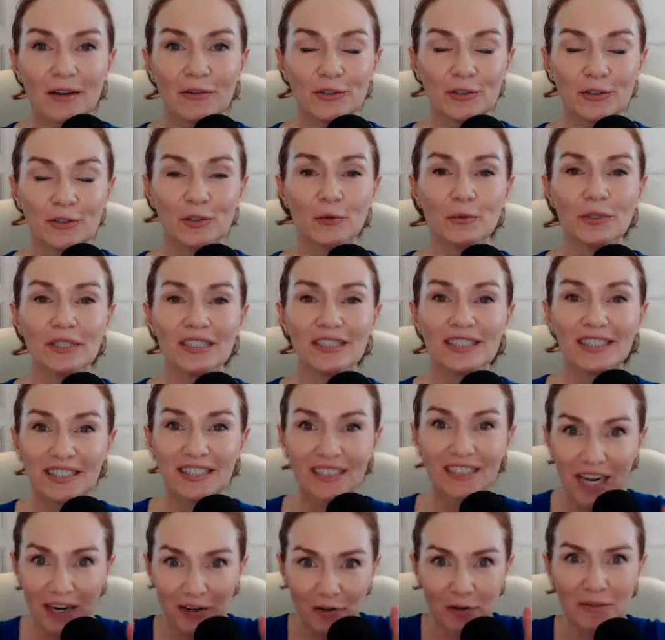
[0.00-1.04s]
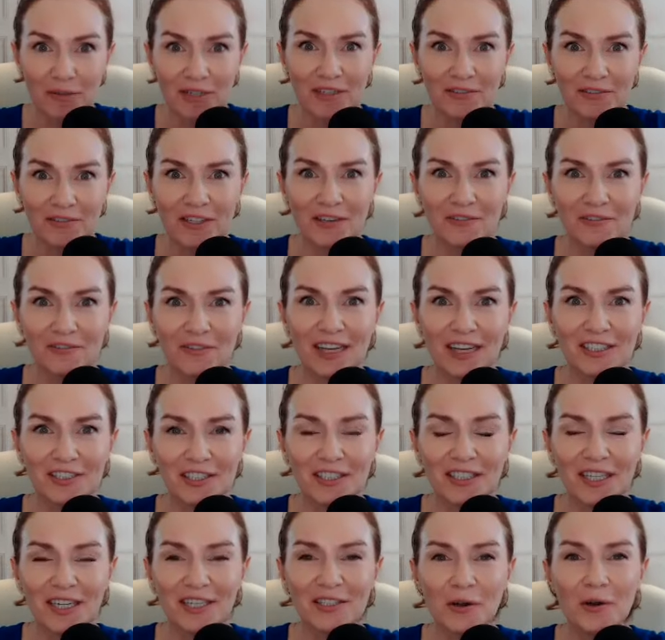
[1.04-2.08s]
There's always the sacrament of
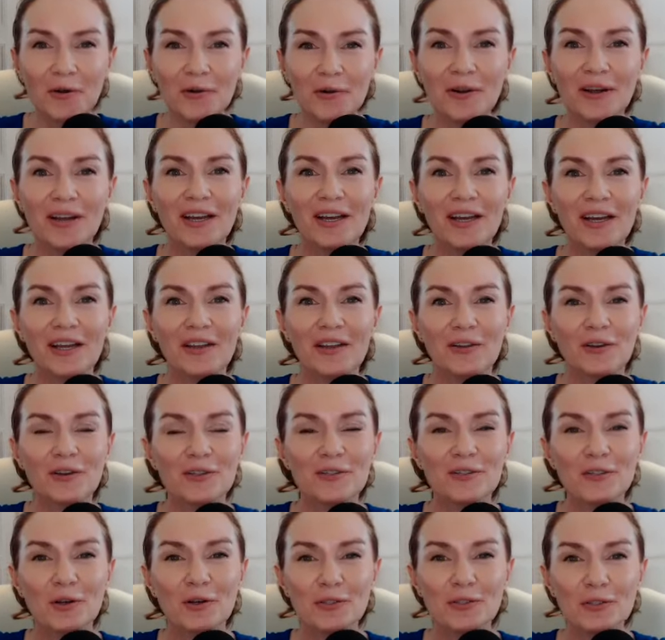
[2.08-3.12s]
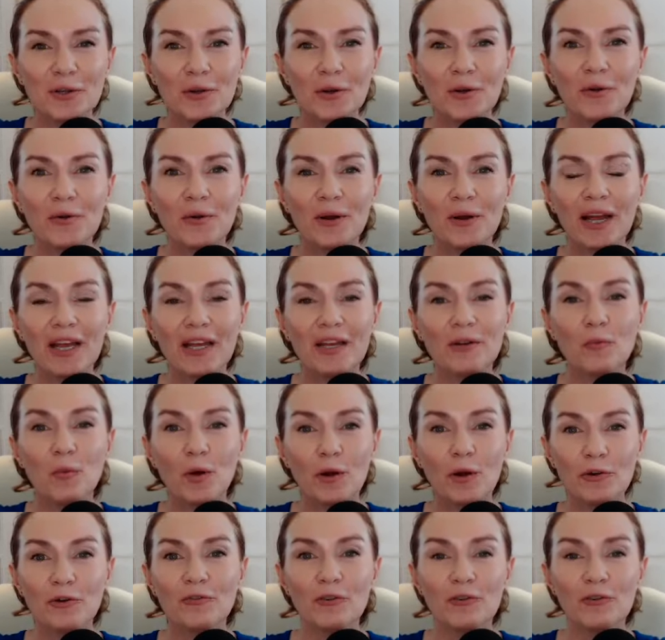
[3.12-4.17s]
confession. I know there is also a
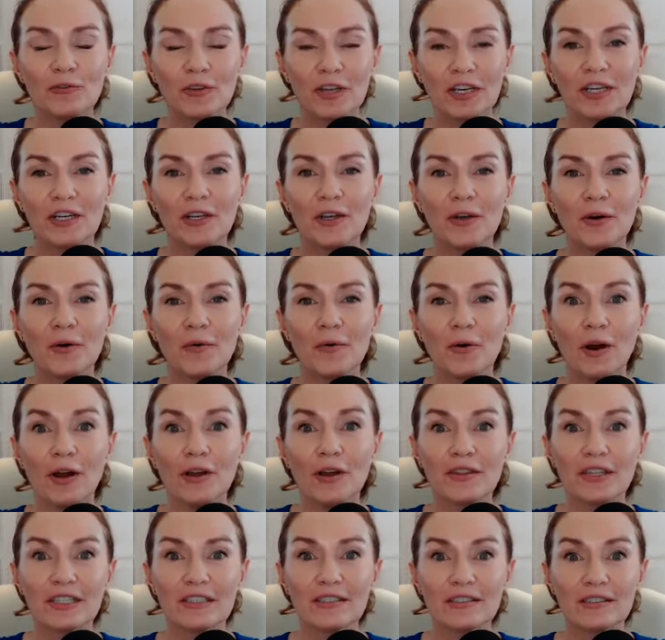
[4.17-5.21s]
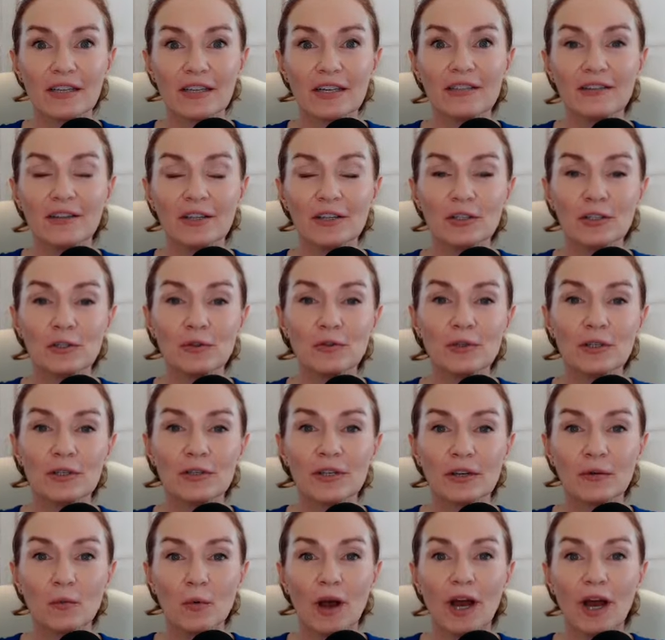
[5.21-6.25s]
wonderful video on this site that you
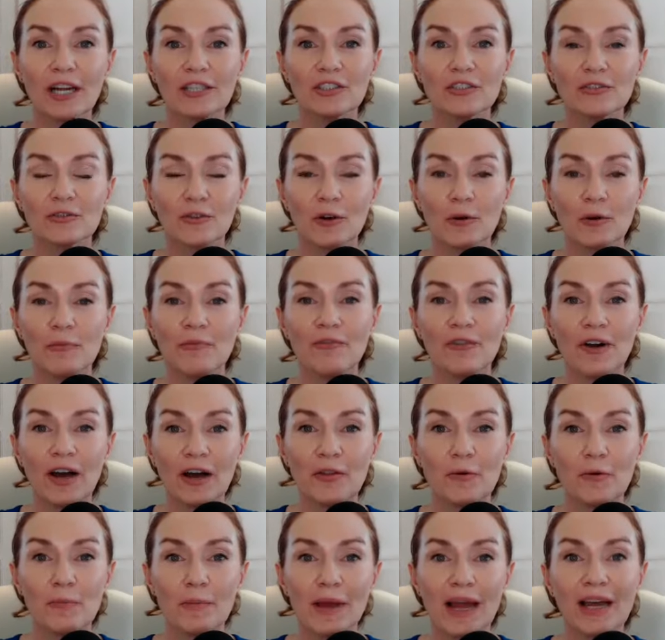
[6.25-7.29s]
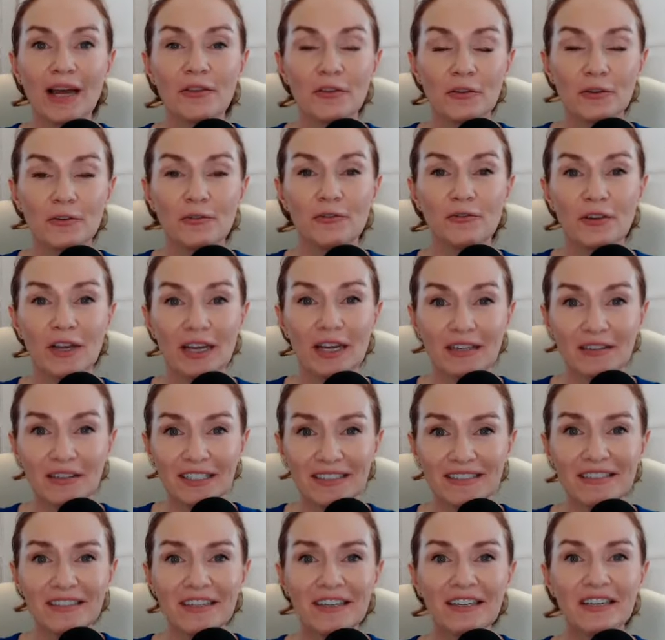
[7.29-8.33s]
can watch from Father Matthew
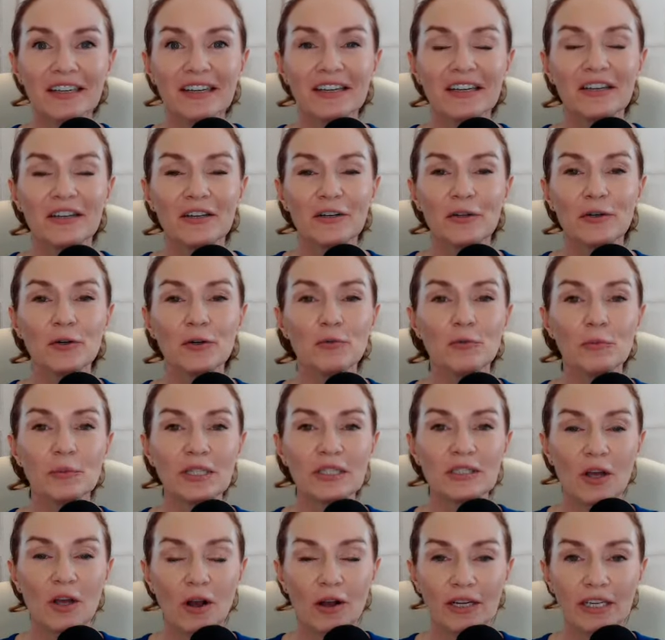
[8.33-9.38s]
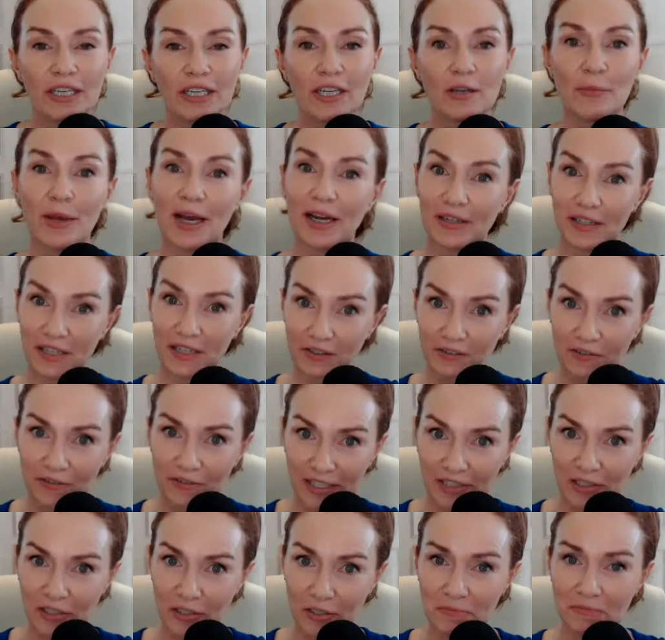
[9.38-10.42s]
Phelan, who will be talking about
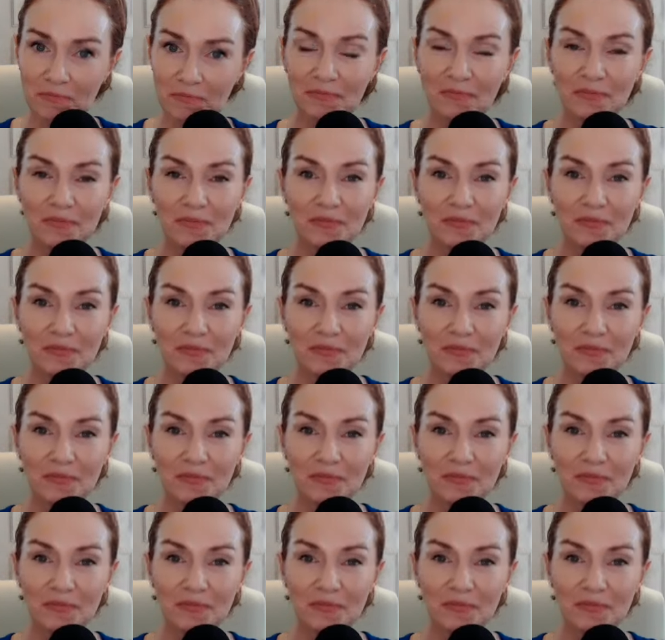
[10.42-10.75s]
confession.